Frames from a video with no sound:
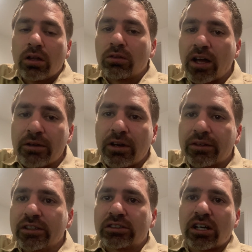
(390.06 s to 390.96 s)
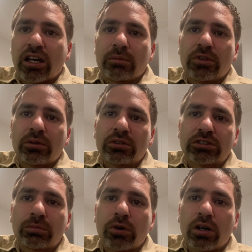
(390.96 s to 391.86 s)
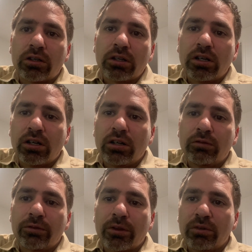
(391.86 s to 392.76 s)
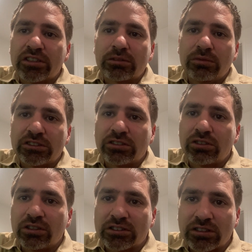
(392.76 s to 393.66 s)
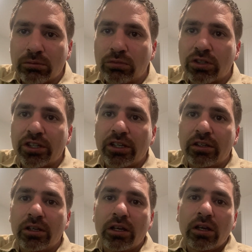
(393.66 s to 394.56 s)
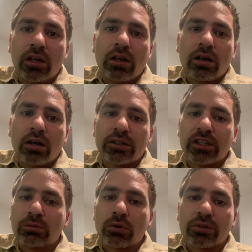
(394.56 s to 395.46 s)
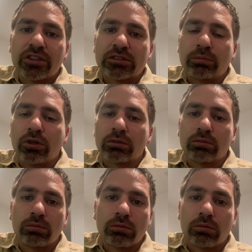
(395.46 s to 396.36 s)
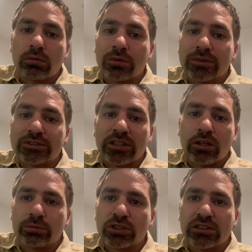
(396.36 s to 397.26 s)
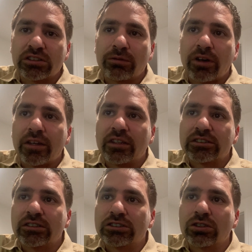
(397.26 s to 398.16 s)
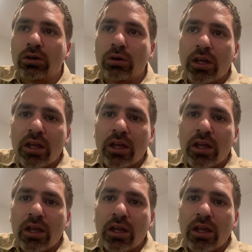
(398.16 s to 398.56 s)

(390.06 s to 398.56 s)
alive at the time. He was part of the Westminster Assembly, and he wrote this book to help justify this. And so